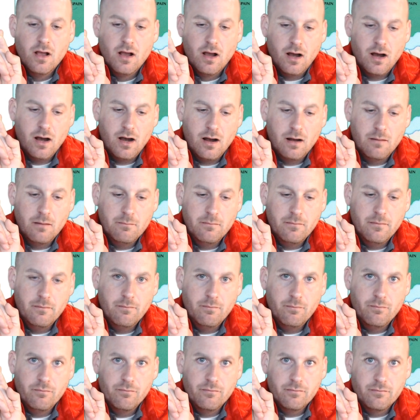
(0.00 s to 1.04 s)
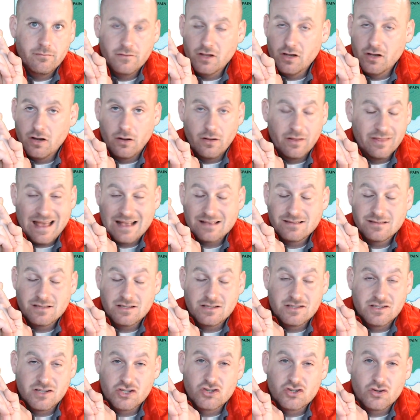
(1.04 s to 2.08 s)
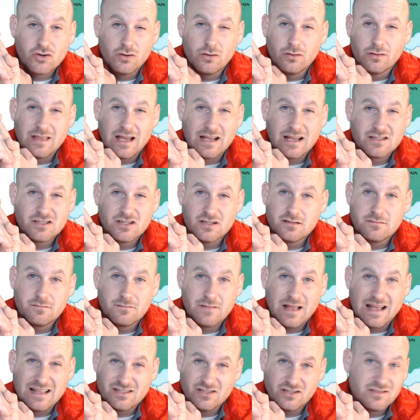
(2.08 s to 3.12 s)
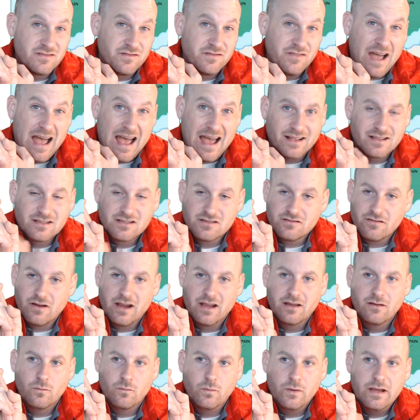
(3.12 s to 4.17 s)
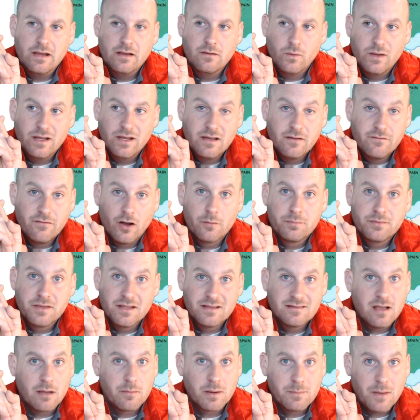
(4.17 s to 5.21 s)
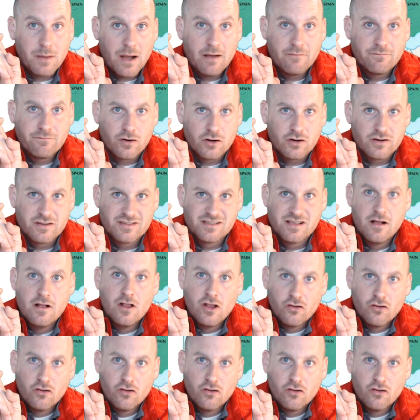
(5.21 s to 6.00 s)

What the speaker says: And that's just the truth. That's just facts, right? We developed the atomic bomb first.